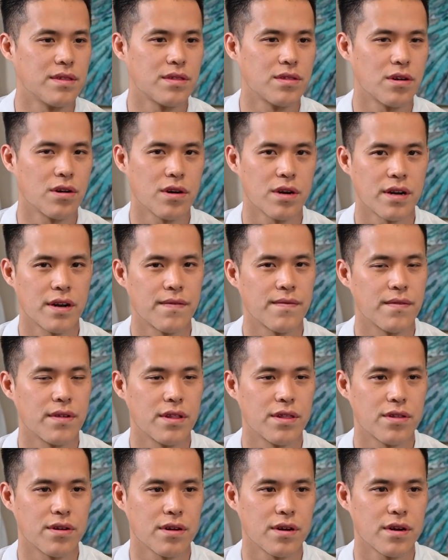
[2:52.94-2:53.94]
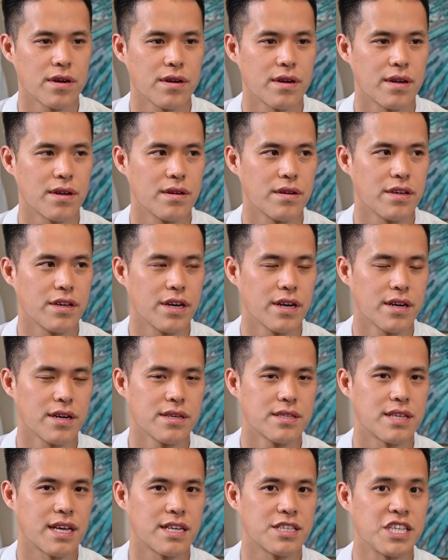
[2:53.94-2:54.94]
third
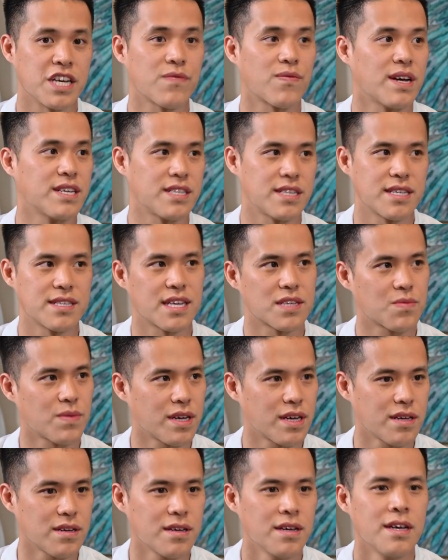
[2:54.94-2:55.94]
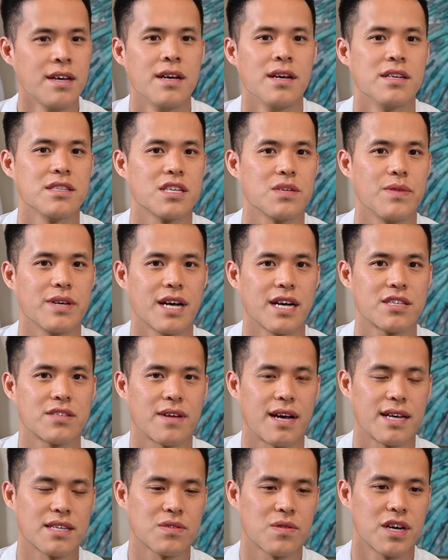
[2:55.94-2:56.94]
years and chief residents as well. So we got
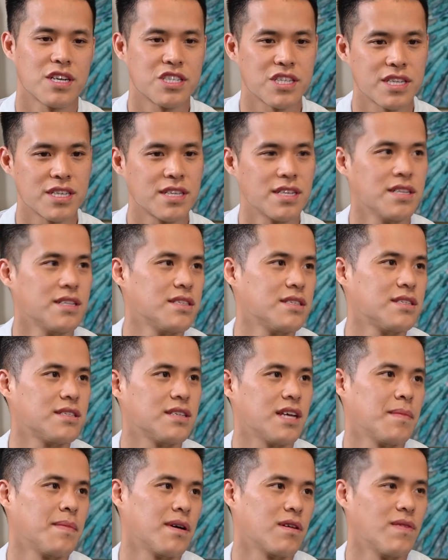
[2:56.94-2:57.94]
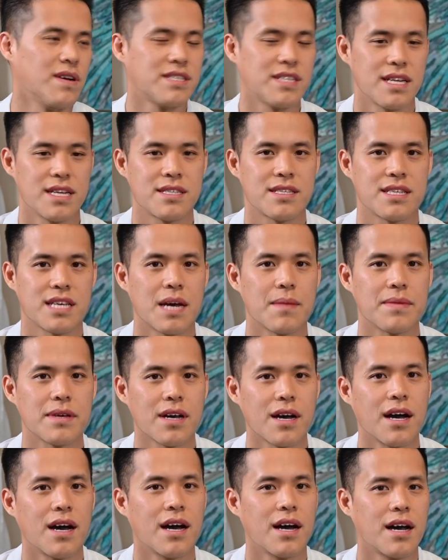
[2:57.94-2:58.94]
to ask questions about residency and
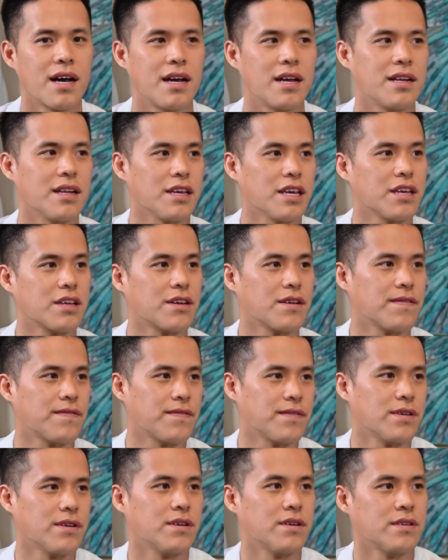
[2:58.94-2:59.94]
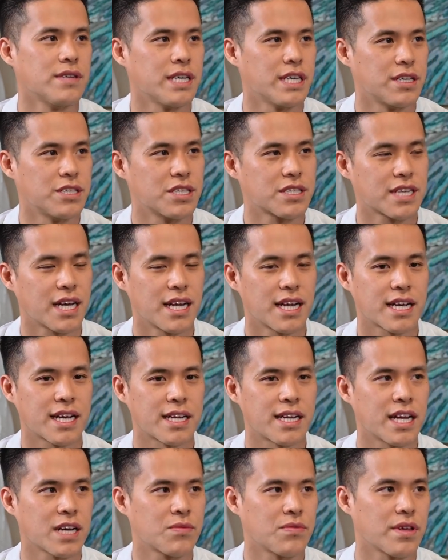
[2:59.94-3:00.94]
beyond, eat good food, and just kind of
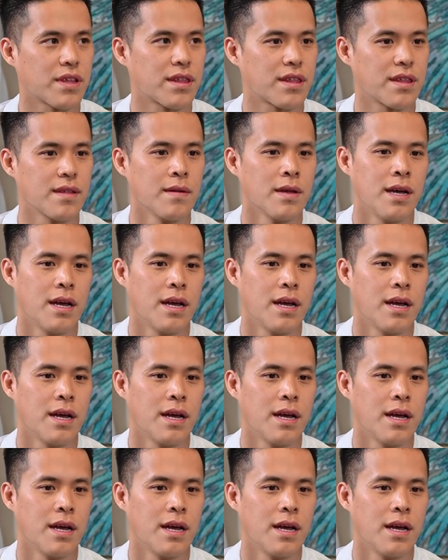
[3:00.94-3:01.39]
connect with